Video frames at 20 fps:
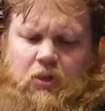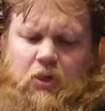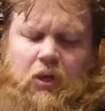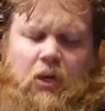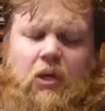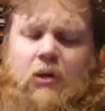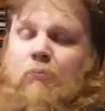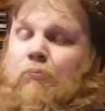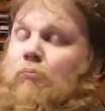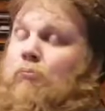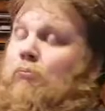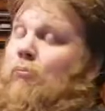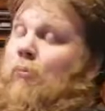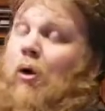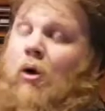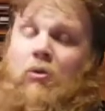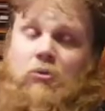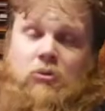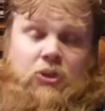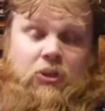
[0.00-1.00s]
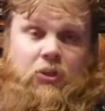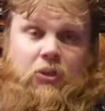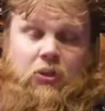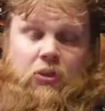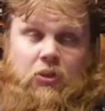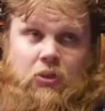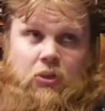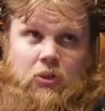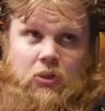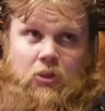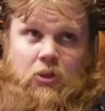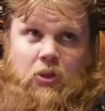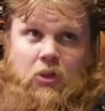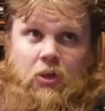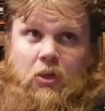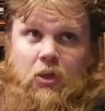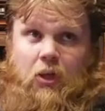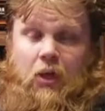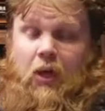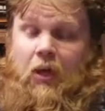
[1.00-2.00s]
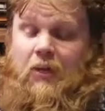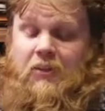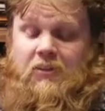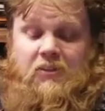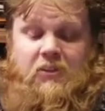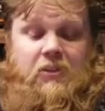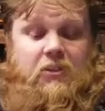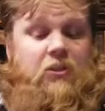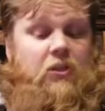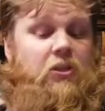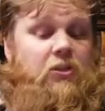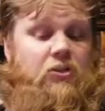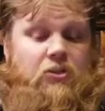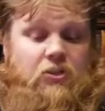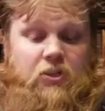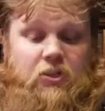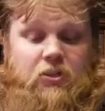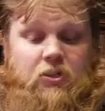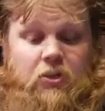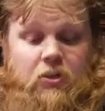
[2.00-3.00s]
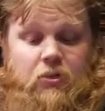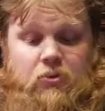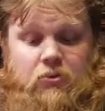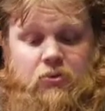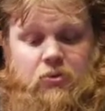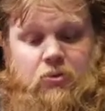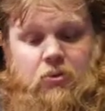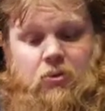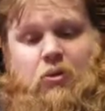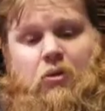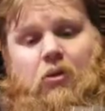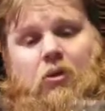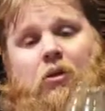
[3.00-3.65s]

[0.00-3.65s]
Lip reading: a malty and yeasty nose.